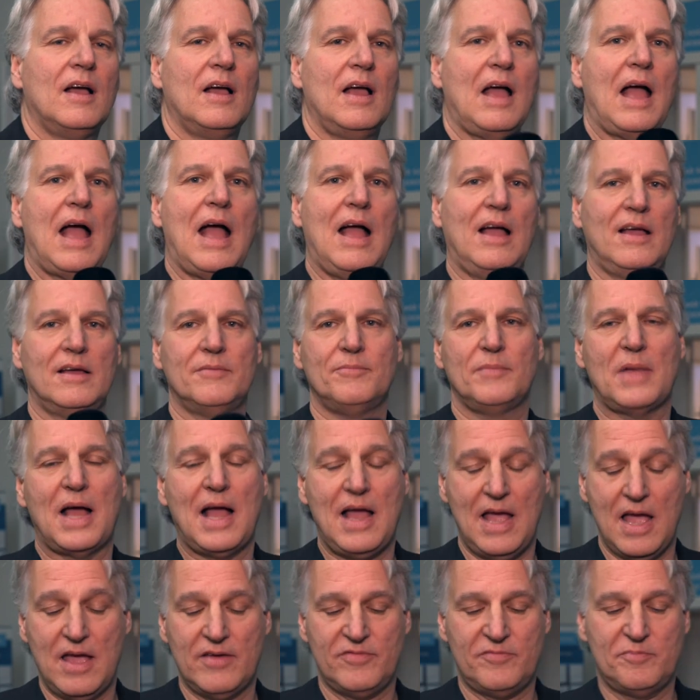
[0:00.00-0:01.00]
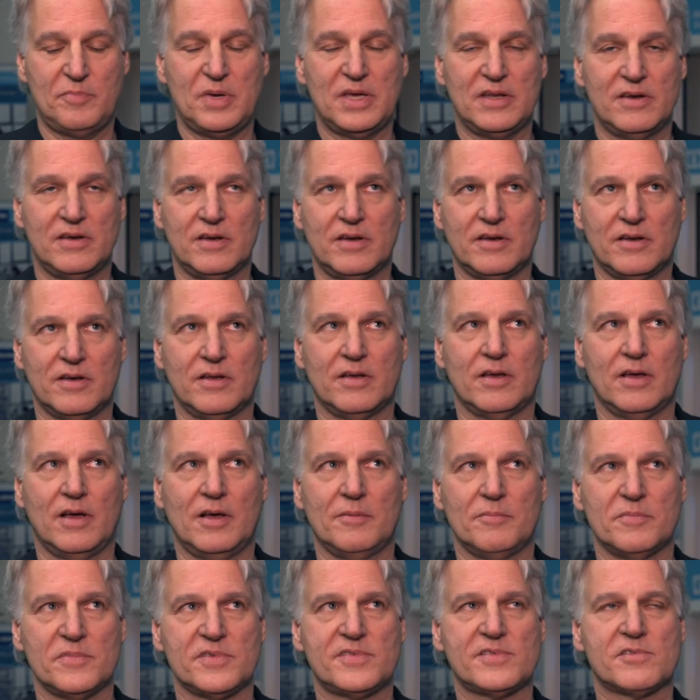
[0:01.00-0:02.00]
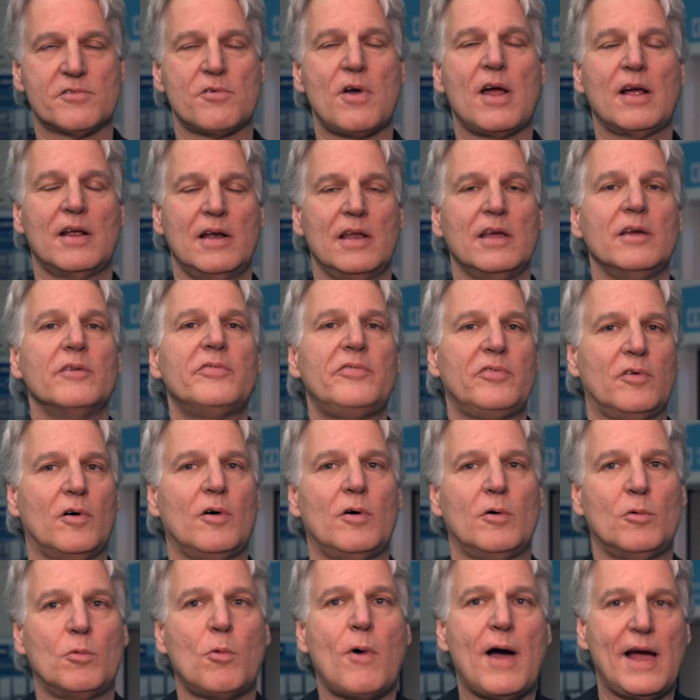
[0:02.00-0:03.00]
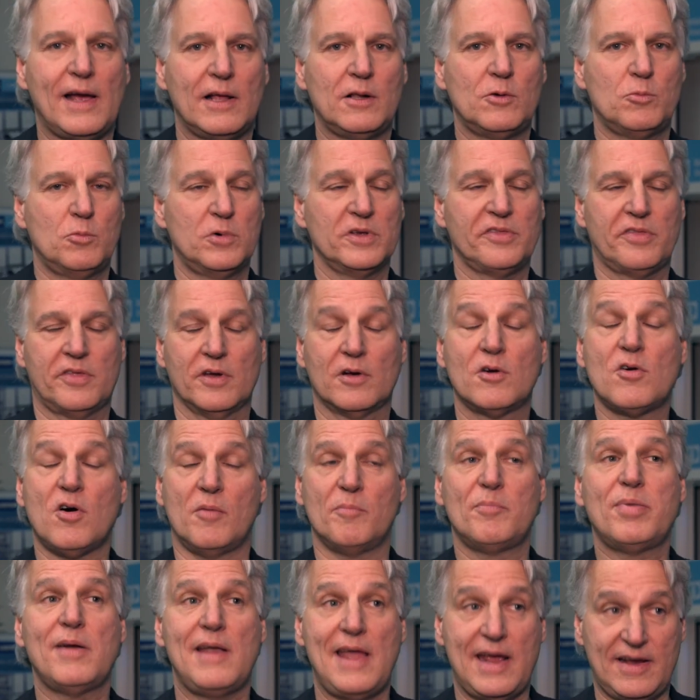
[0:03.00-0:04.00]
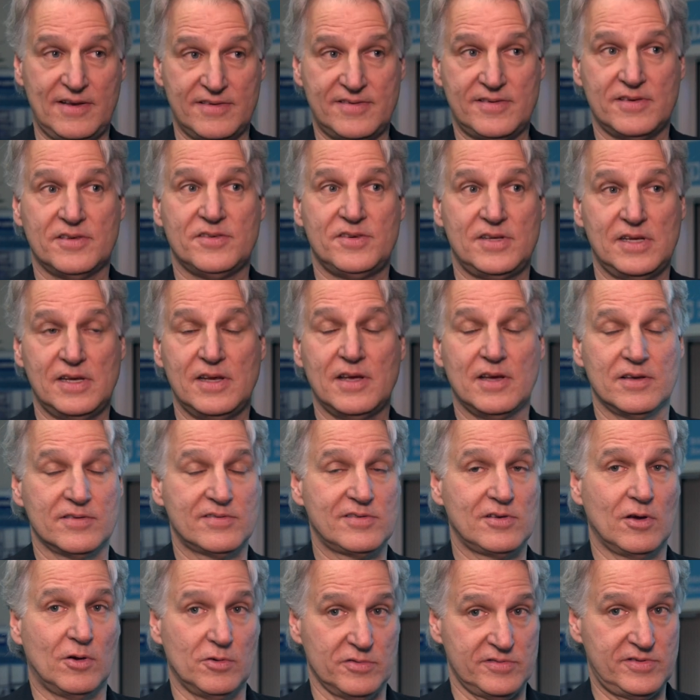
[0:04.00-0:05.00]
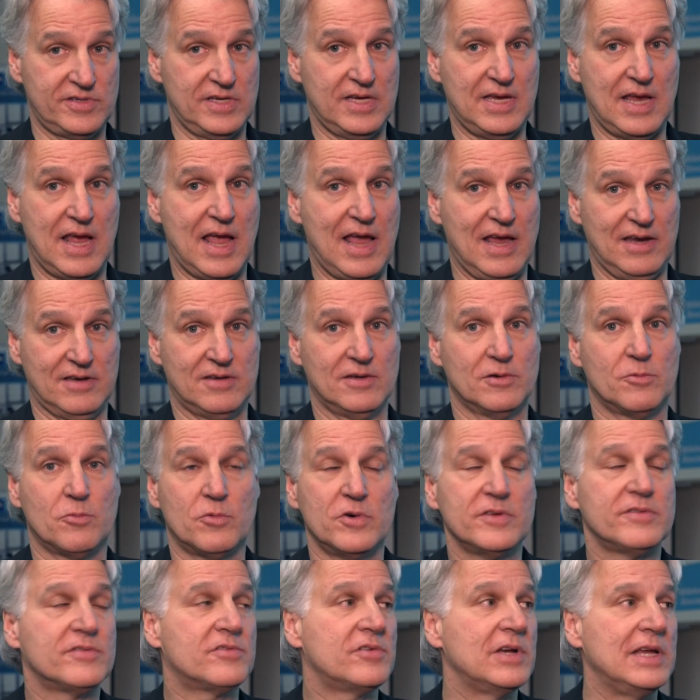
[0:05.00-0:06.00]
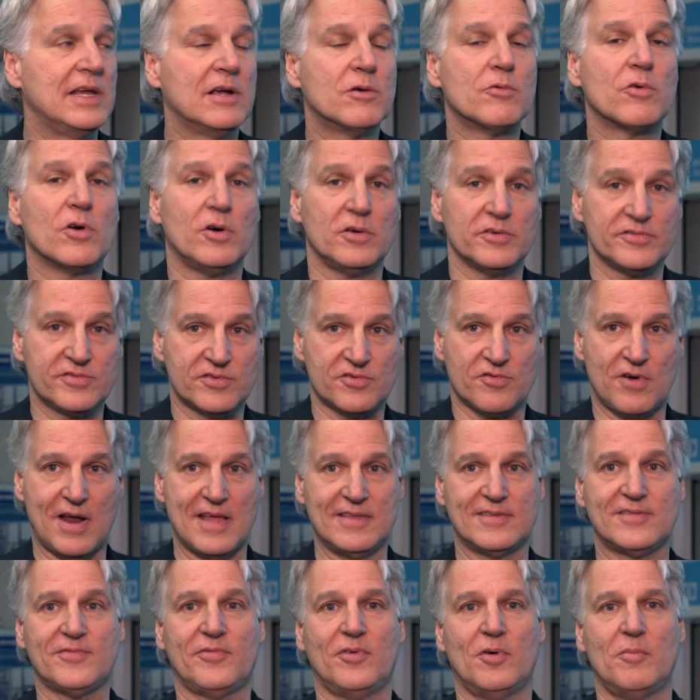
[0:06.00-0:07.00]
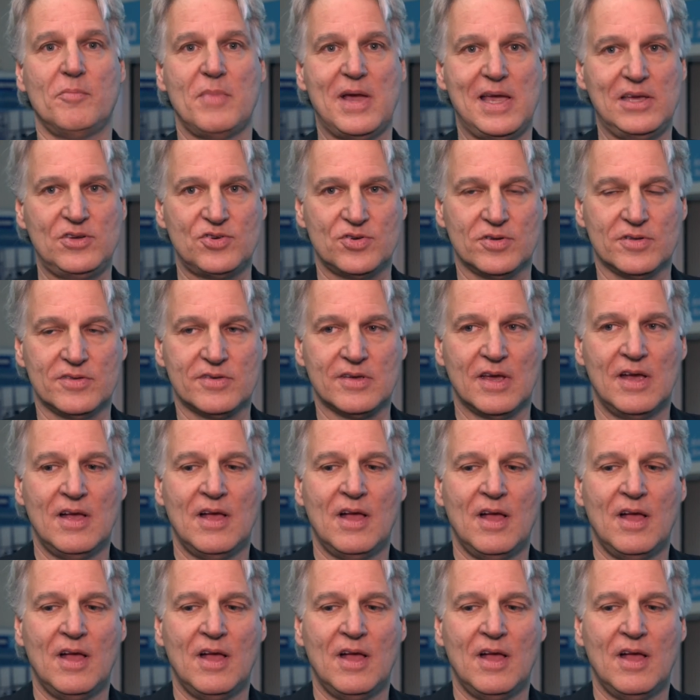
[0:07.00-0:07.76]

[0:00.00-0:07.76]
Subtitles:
I have been struggling for a while with the complexity associated with degrowth transformations.